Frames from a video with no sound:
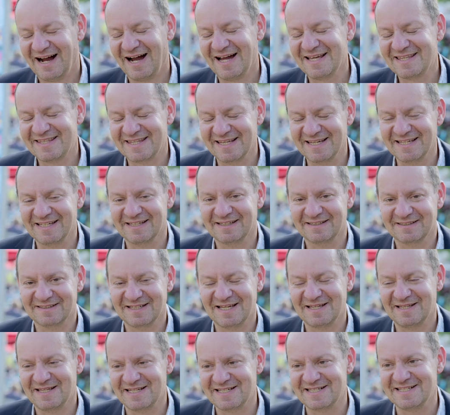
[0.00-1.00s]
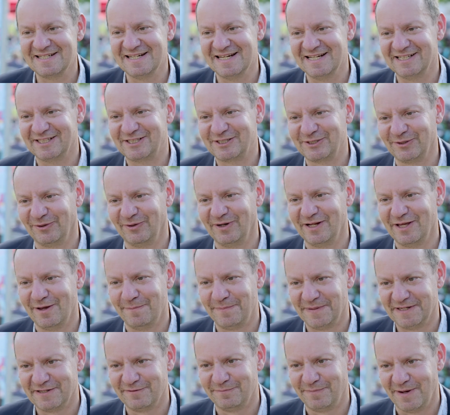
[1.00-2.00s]
I think, isn't it surely a
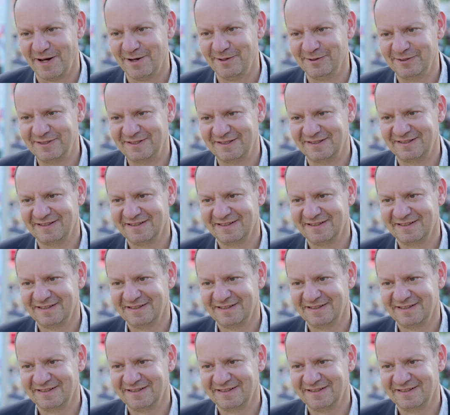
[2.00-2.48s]
bit of both?